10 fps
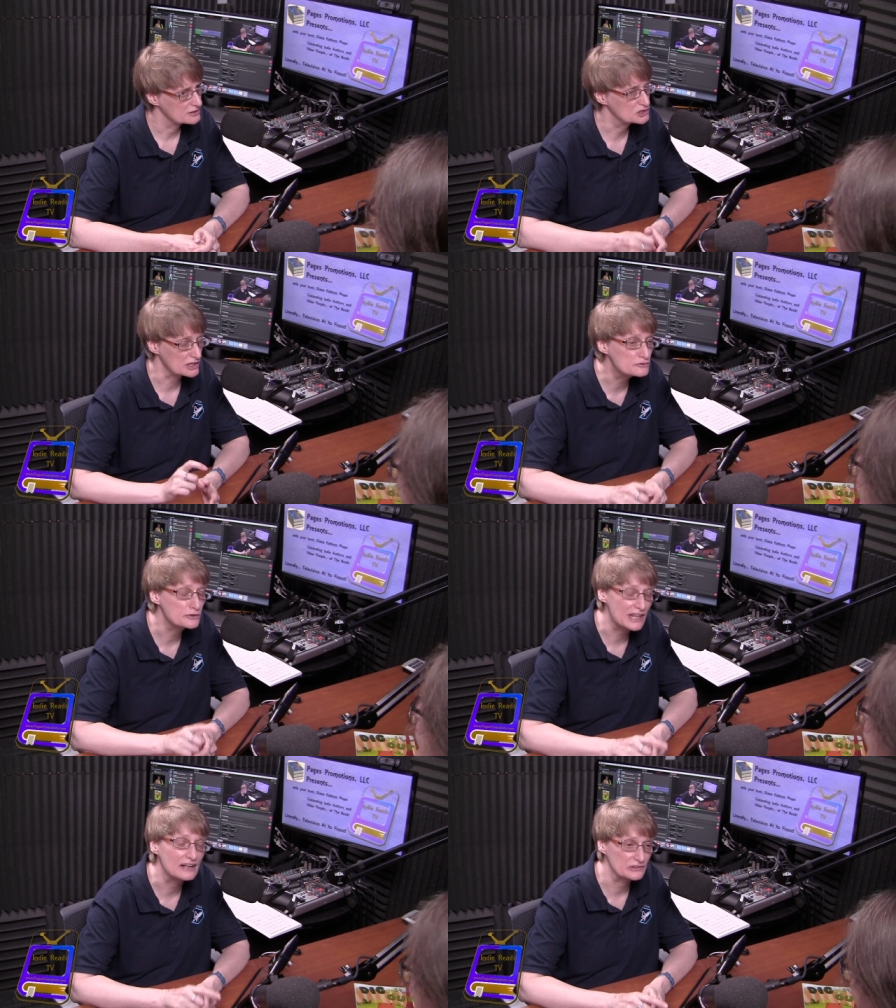just
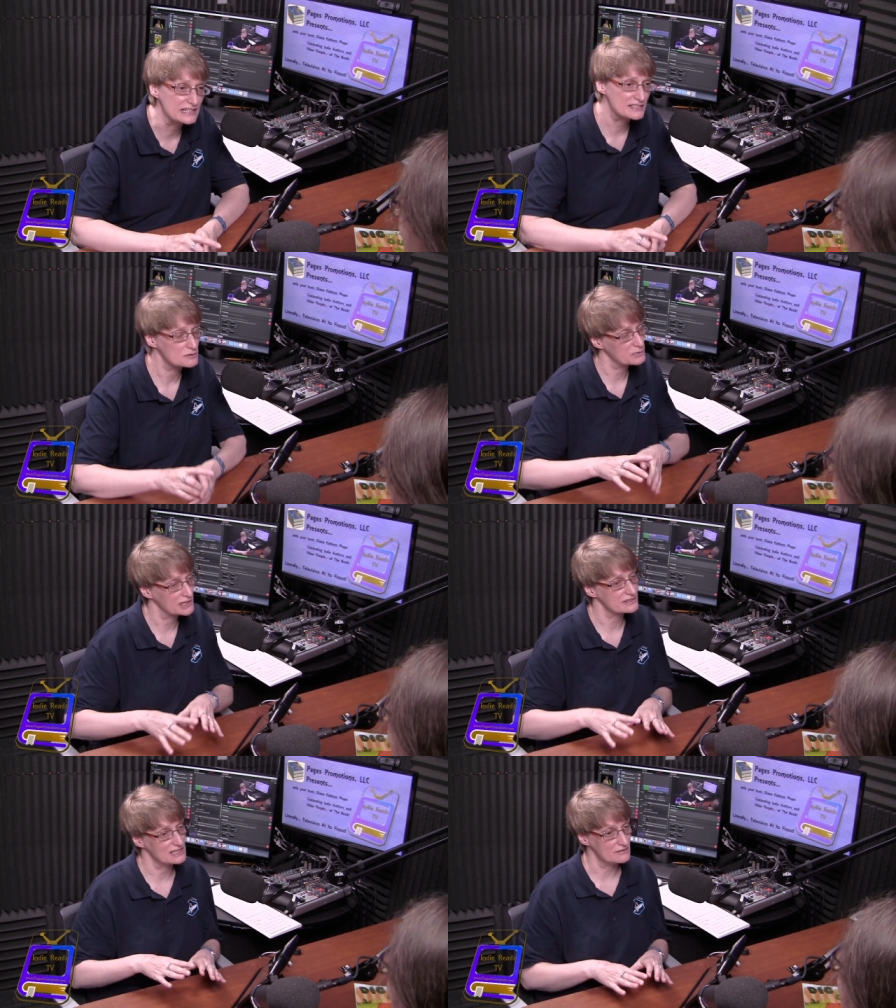for that reason,
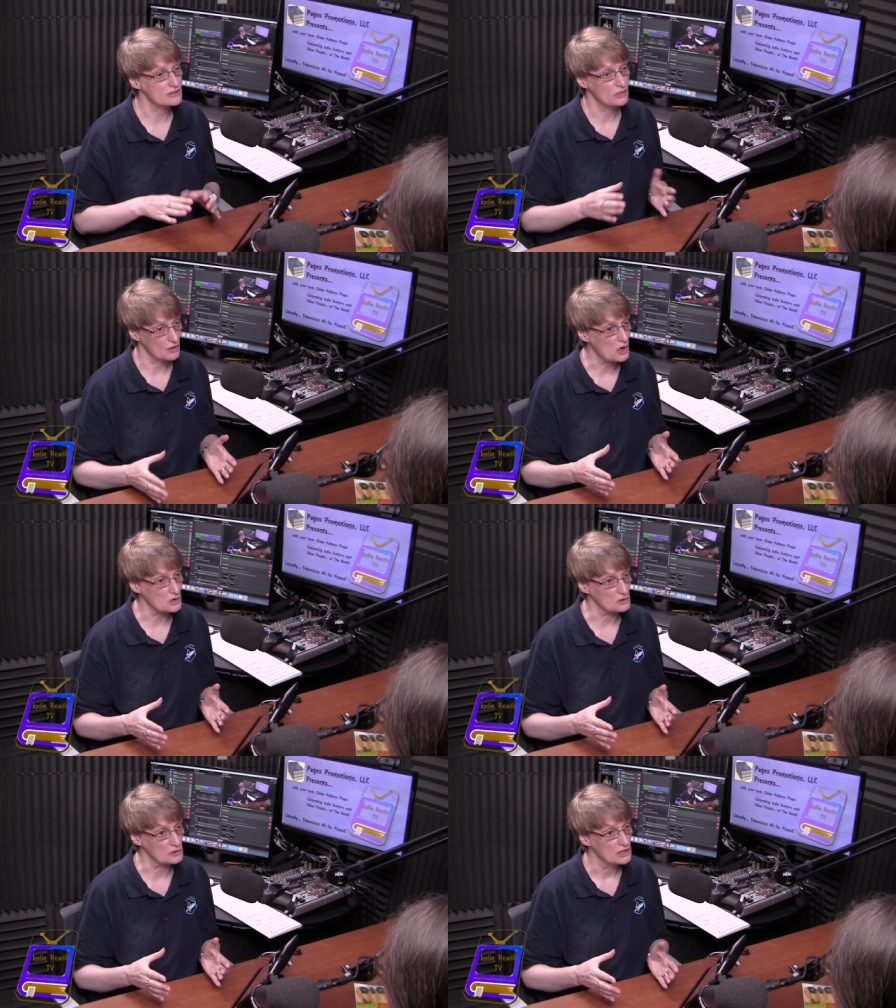because even yeah.
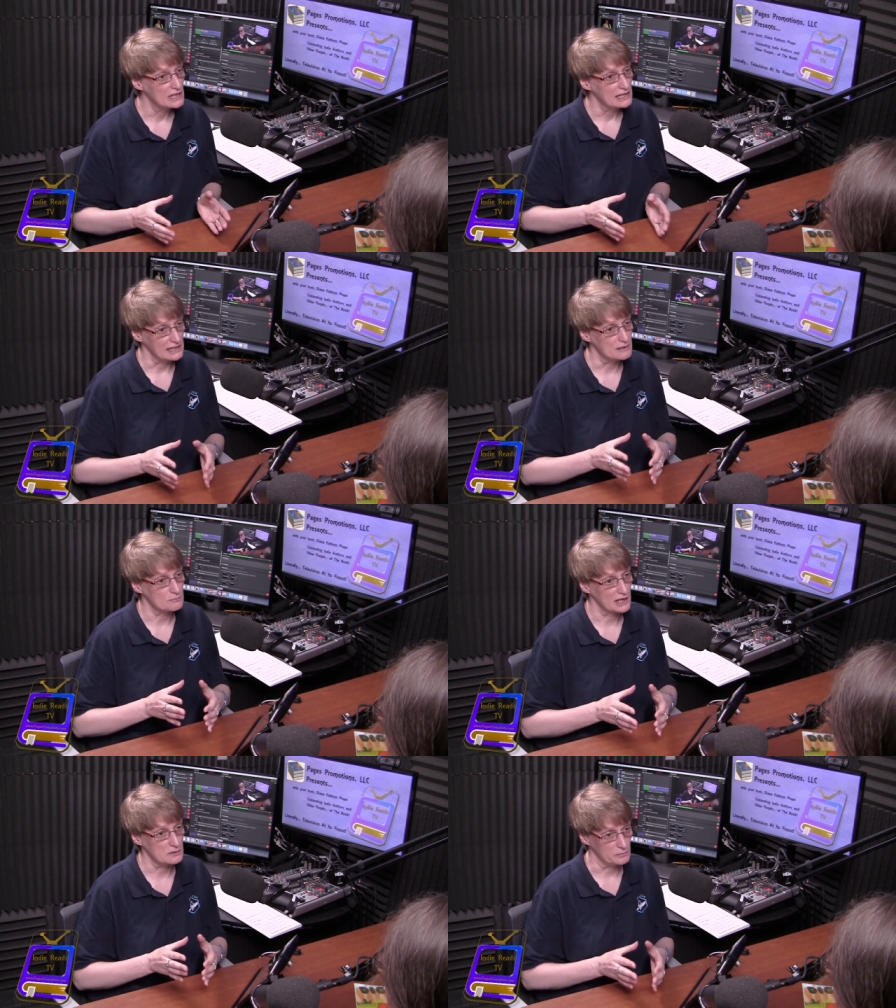though it
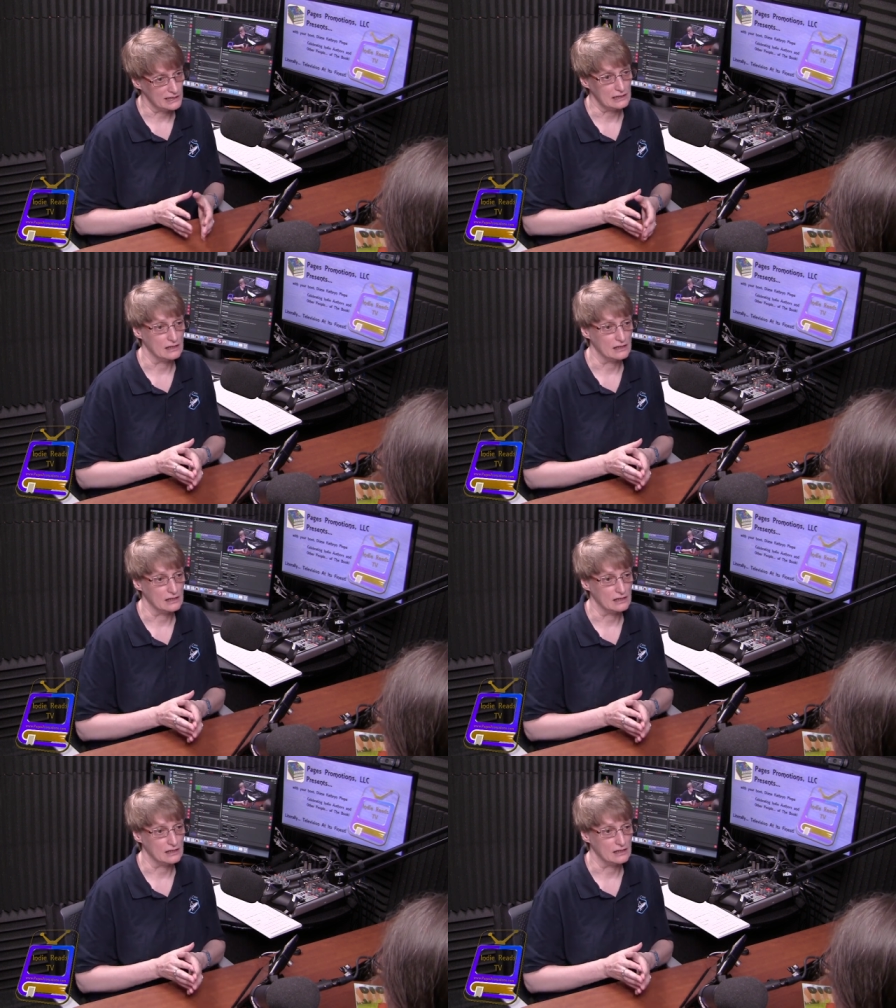might be